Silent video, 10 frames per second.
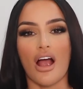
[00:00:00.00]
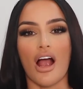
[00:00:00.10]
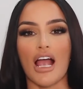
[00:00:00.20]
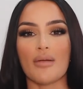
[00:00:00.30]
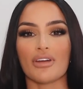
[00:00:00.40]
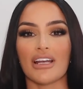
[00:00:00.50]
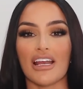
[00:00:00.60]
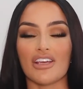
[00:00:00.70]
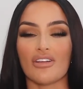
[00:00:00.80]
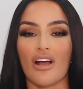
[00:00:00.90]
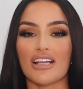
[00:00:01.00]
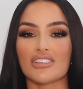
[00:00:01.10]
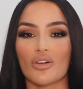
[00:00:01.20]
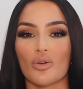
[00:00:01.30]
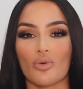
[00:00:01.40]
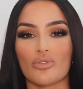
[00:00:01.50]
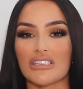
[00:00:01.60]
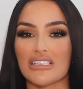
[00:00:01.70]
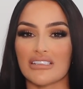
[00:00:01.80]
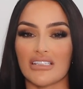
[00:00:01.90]
I'm gonna let you guys know all the
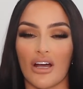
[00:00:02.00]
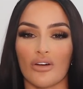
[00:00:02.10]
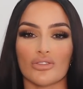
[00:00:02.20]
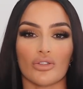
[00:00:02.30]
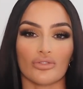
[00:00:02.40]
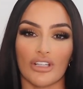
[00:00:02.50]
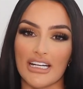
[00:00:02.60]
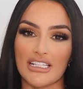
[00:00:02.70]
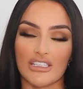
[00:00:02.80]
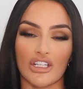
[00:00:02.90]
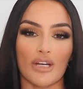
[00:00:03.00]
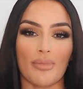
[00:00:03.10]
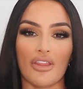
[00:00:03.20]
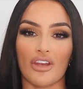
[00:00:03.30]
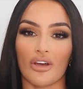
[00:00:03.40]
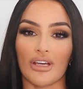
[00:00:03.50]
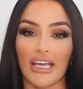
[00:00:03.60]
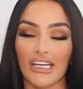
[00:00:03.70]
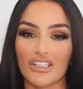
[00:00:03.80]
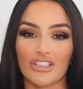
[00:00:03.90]
details really soon about the
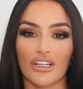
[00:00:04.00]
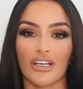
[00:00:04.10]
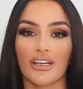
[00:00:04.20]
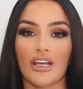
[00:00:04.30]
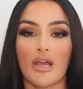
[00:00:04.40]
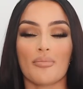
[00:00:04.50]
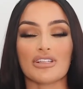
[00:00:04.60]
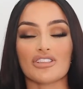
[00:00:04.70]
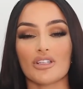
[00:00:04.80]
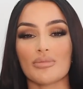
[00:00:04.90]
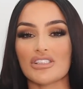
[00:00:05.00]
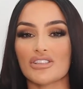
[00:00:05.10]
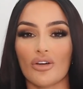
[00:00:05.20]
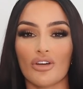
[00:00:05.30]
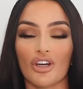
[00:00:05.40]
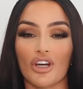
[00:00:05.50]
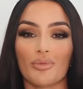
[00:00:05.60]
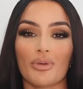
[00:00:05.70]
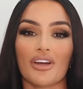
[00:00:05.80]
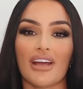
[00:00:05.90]
location. It's gonna be so good.
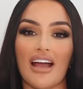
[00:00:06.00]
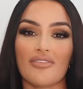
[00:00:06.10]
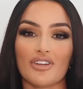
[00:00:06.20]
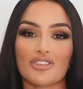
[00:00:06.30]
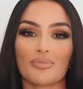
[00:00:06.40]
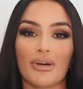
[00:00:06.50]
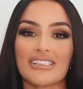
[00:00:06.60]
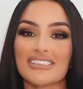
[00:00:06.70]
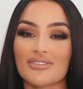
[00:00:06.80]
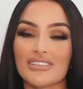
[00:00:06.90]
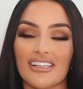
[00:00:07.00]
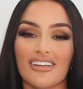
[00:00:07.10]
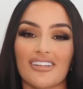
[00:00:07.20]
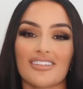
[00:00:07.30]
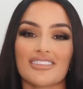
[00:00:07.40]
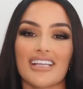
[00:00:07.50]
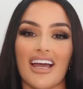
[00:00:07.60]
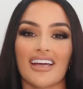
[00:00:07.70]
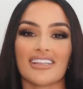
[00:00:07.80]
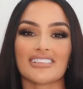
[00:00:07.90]
We're gonna have loads of bundle deals
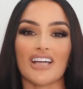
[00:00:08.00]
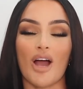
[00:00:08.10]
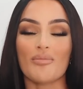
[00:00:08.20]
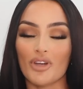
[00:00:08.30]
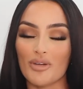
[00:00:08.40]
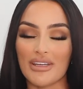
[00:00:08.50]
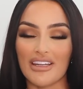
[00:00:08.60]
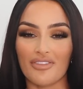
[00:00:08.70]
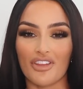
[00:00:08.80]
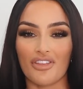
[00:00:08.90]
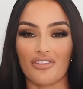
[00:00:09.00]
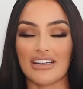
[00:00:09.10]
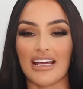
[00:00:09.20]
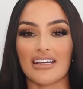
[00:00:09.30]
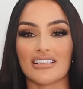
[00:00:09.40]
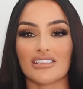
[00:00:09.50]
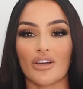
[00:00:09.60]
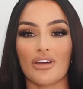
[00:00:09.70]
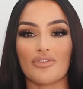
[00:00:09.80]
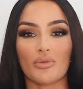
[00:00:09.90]
and I'm gonna be there for 3 days. So
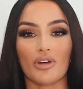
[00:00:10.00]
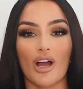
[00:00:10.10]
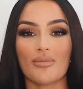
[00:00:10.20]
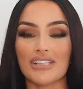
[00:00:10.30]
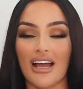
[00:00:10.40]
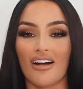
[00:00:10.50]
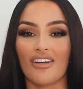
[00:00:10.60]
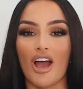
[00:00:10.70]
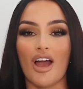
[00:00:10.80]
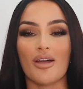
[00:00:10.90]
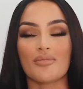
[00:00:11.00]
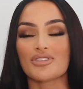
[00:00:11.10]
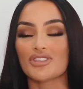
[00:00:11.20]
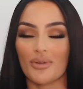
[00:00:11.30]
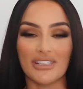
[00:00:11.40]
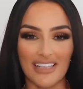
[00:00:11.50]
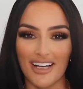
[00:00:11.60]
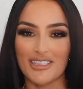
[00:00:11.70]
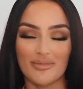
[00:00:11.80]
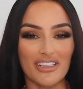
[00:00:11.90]
if you wanna come down, I am so
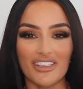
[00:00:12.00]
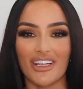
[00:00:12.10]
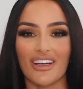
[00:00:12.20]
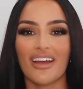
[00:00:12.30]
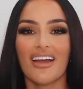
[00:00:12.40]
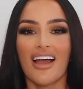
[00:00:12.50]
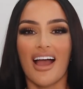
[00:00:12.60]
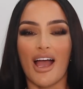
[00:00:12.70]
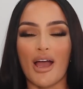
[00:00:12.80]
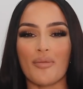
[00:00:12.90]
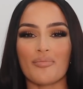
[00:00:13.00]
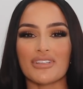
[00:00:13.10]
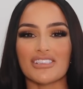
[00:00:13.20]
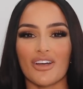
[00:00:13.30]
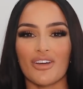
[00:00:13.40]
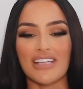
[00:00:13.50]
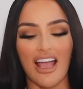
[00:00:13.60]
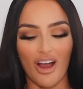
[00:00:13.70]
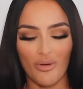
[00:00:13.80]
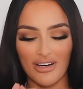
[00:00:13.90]
excited to meet you. So yeah,
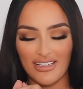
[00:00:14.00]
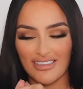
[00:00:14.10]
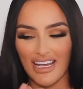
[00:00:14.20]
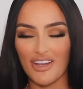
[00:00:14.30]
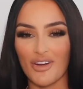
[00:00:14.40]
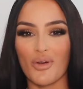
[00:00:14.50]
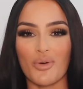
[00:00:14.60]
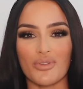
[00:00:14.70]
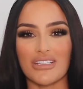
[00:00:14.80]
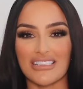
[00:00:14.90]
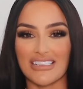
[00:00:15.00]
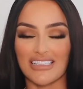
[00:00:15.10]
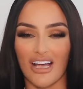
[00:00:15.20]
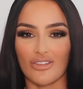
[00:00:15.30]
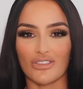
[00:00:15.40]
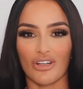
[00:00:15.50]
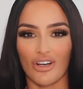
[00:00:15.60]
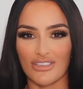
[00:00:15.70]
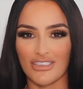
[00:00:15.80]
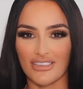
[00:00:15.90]
I'll let you know all the details
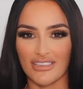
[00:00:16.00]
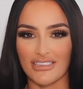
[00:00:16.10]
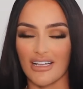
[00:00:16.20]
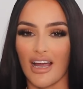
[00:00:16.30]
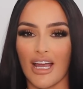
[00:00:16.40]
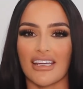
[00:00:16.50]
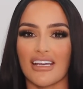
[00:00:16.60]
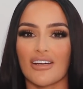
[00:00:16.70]
closer to the time.